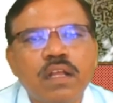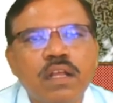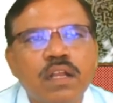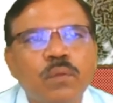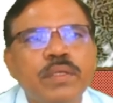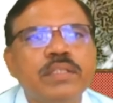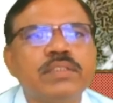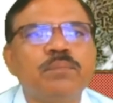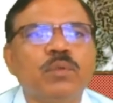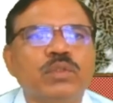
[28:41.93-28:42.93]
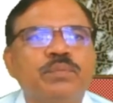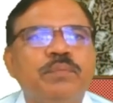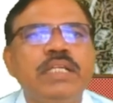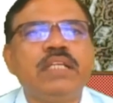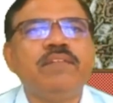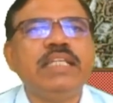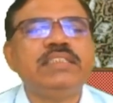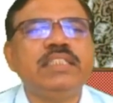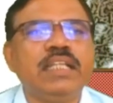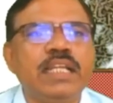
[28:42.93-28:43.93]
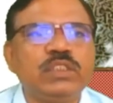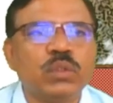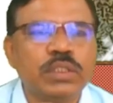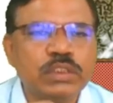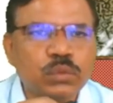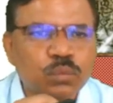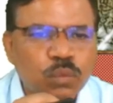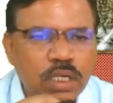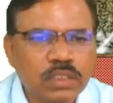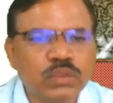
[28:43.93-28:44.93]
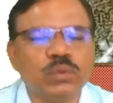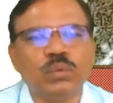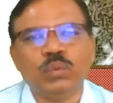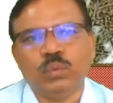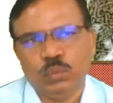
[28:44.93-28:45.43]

Now suppose frequency ratio is 1 to 2,